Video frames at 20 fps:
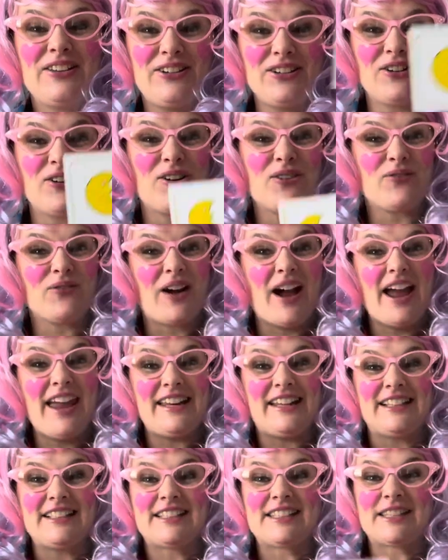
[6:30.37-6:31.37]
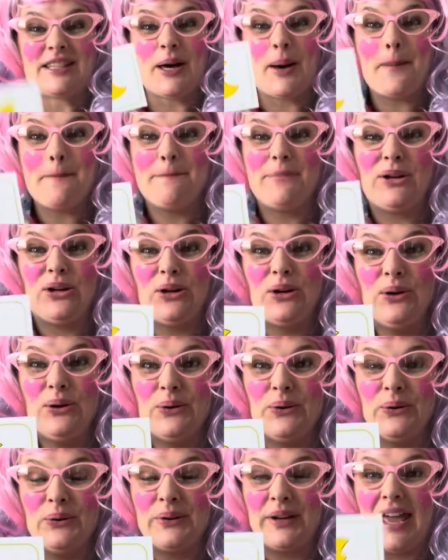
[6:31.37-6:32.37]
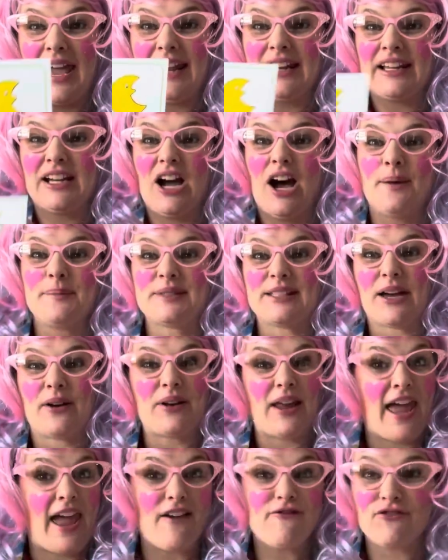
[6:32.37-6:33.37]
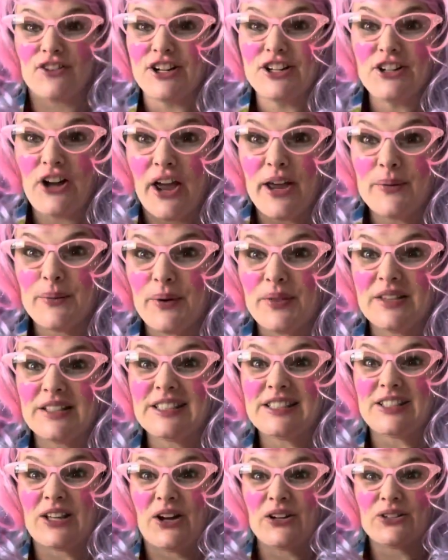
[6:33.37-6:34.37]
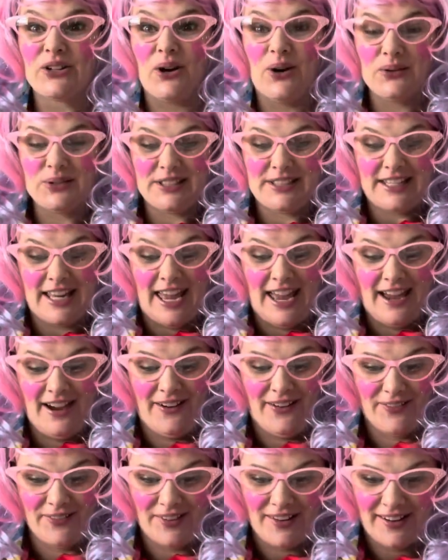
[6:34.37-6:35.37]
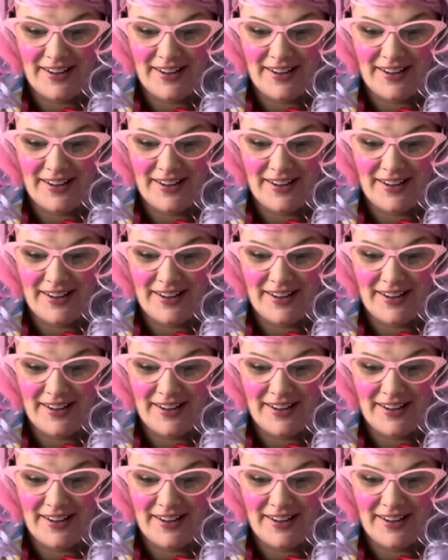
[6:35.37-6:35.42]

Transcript: You're right, it's the moon. And it comes out every night when the sun goes down.